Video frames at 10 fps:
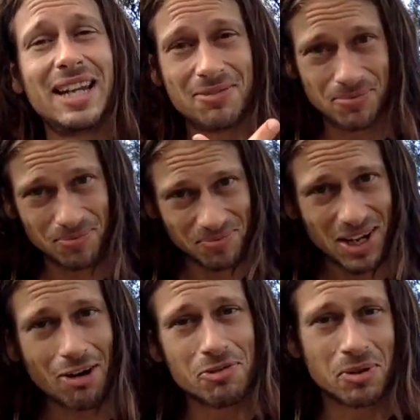like
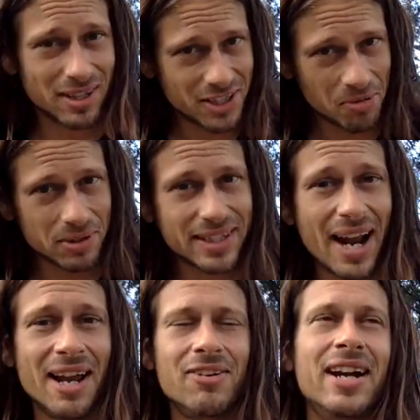however you want to interpret
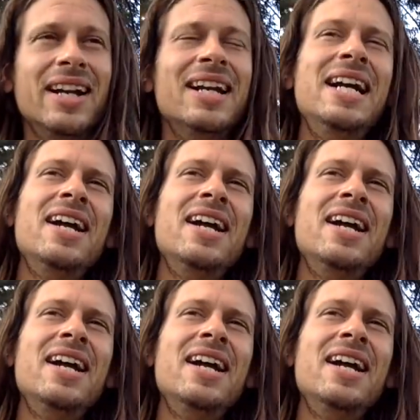that, right?